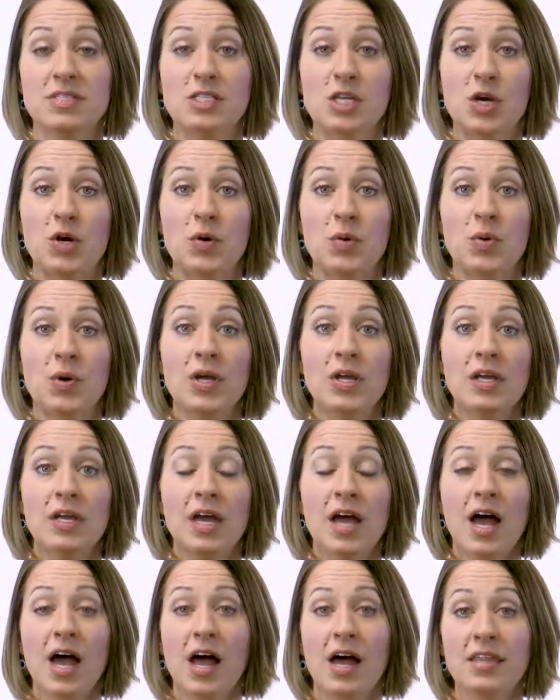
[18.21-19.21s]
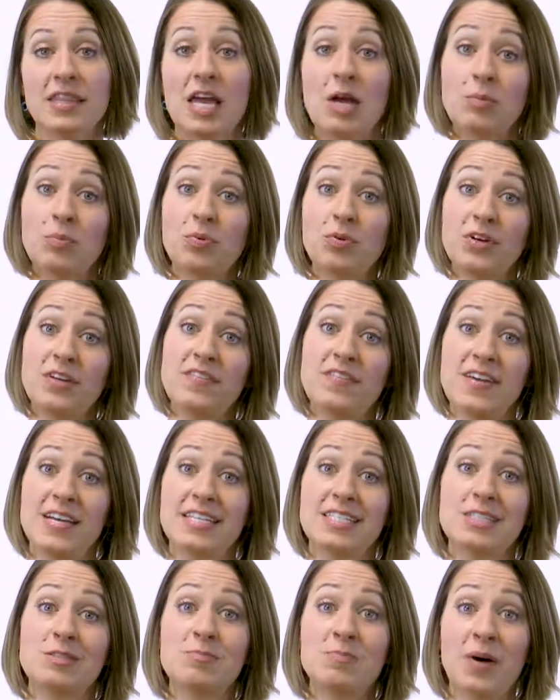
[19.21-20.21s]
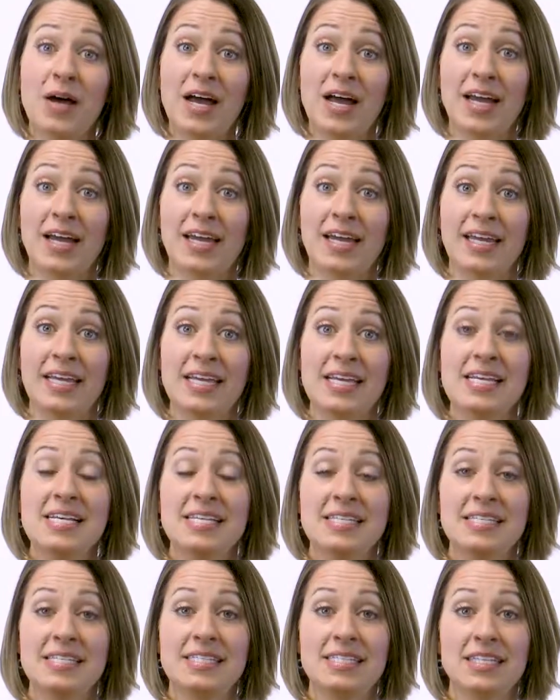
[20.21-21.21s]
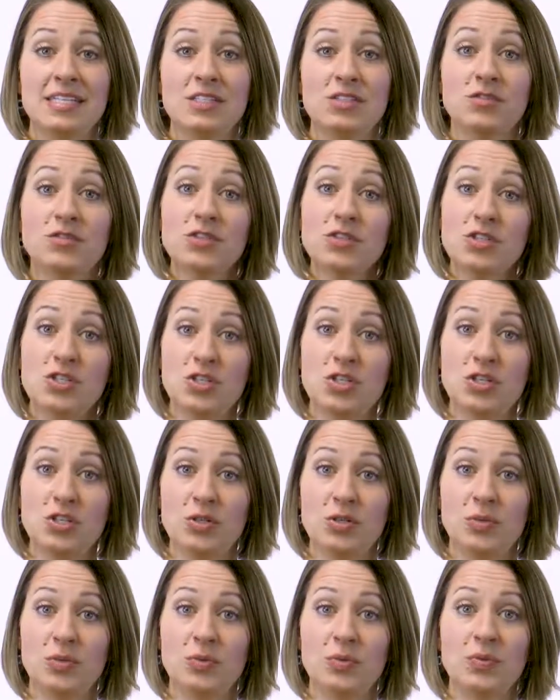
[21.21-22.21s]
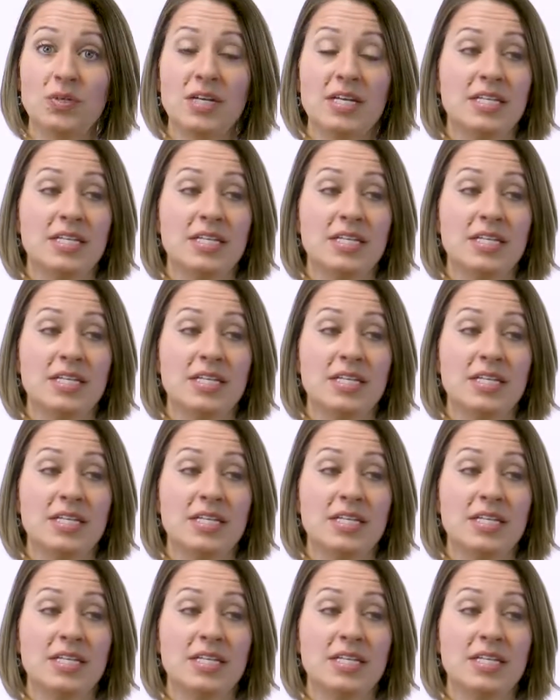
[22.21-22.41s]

So that prefix bi stands for 2,